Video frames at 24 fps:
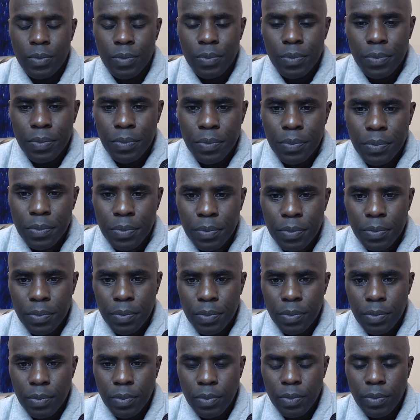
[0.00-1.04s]

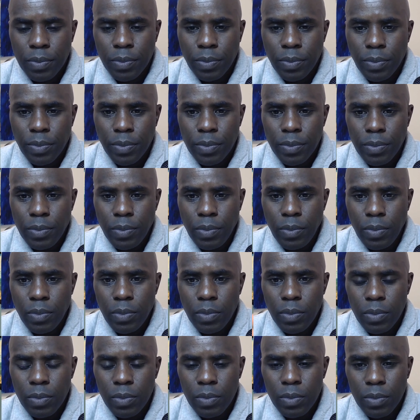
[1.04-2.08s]

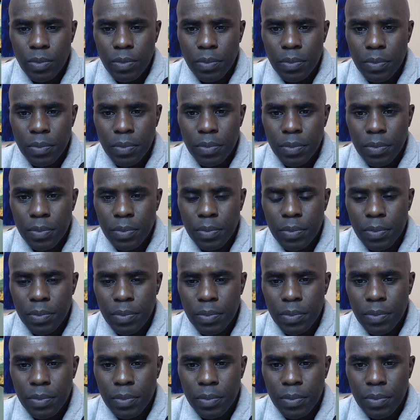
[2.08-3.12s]

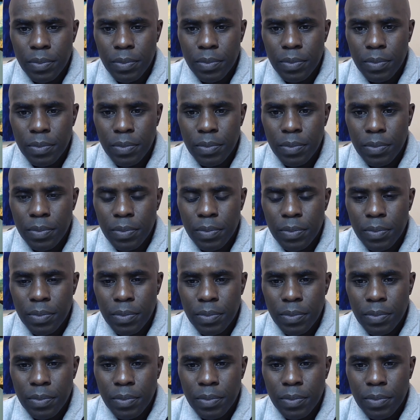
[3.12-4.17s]

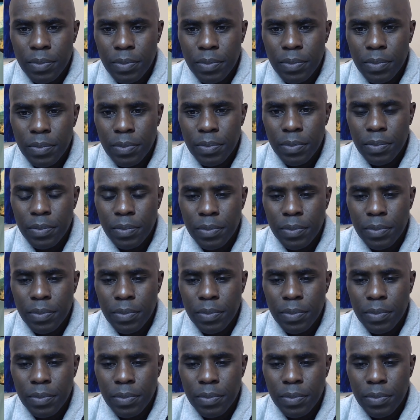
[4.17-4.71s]
[no speech]